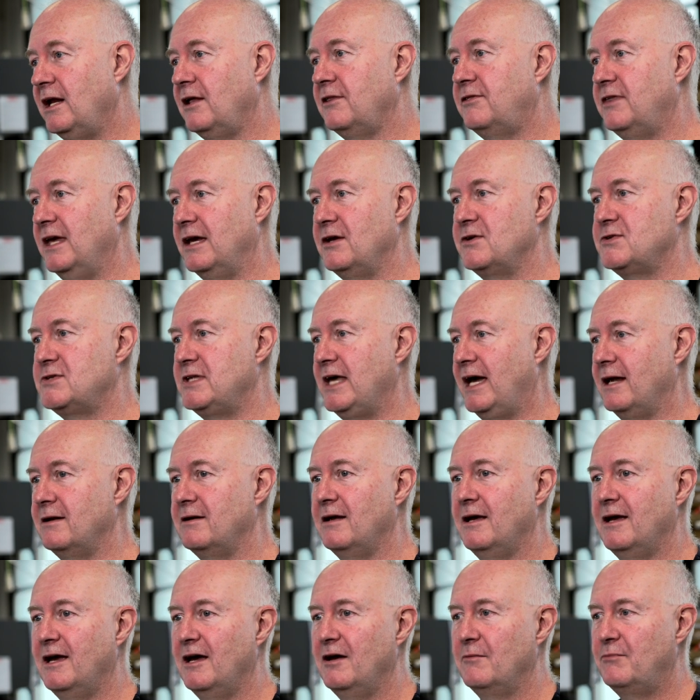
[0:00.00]
things that
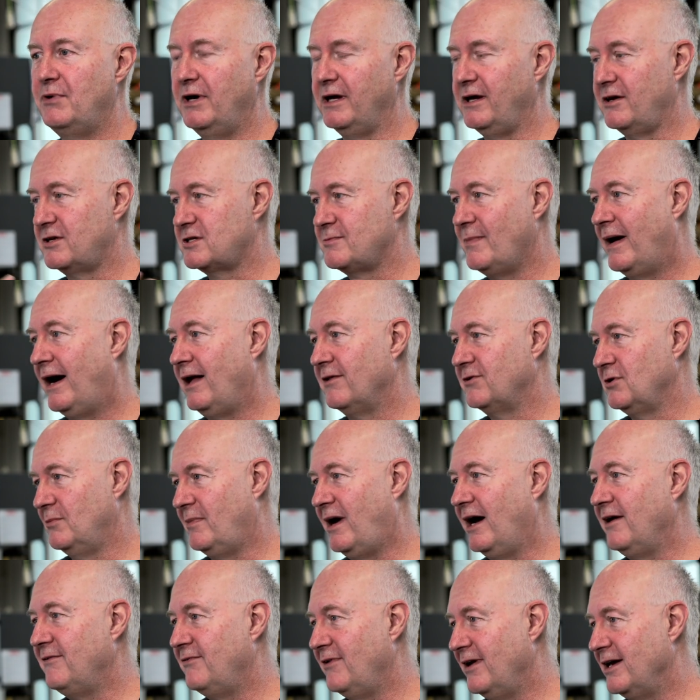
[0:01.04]
bring a smile to
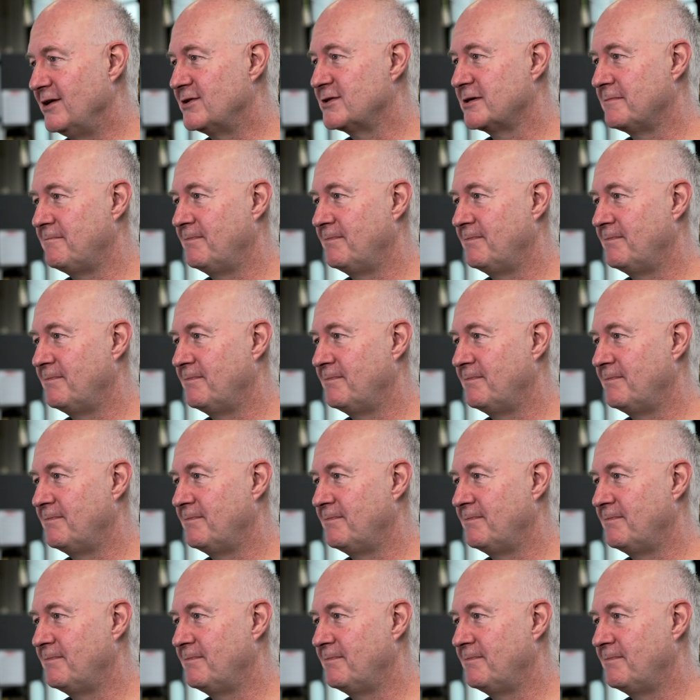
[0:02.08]
my face.